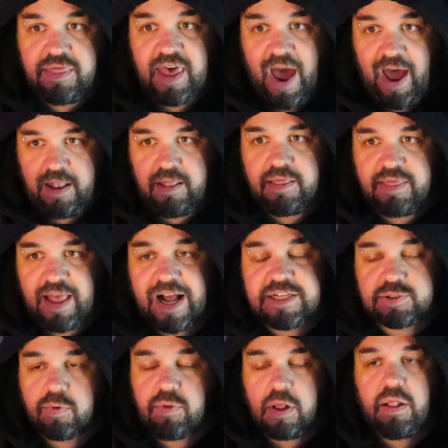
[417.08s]
that
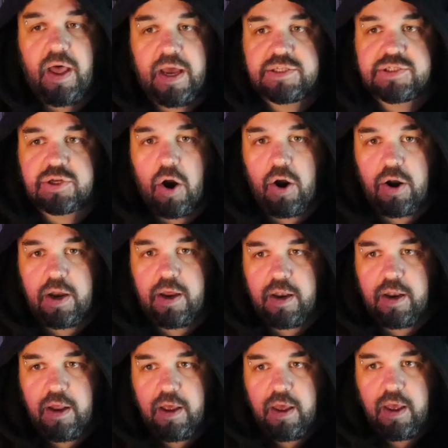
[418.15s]
that's where the line
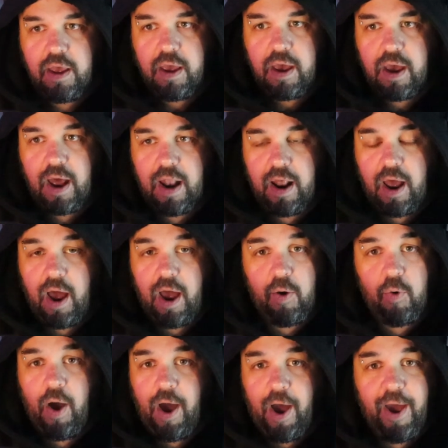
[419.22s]
started. Yep. I, I,
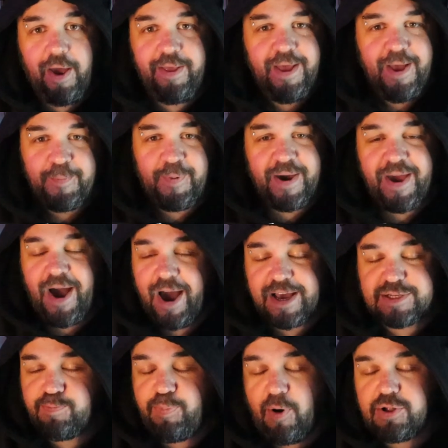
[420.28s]
I my
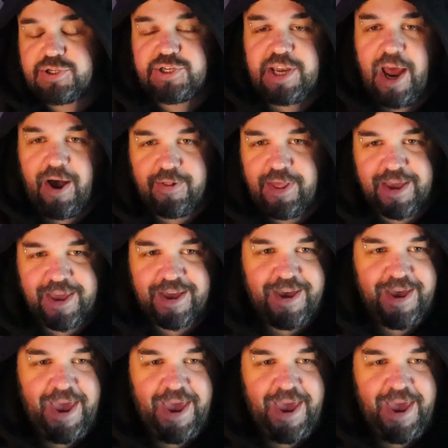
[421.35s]
eyes bulged out like a